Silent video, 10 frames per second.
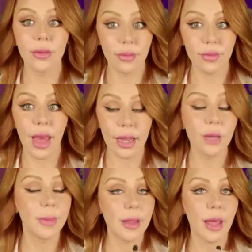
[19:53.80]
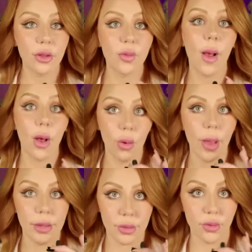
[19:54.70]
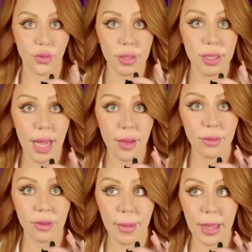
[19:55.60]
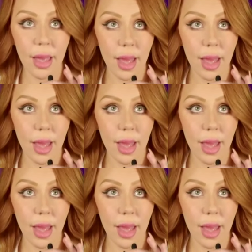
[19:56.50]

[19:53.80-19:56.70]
that could be that as well. Okay, so just stay with me.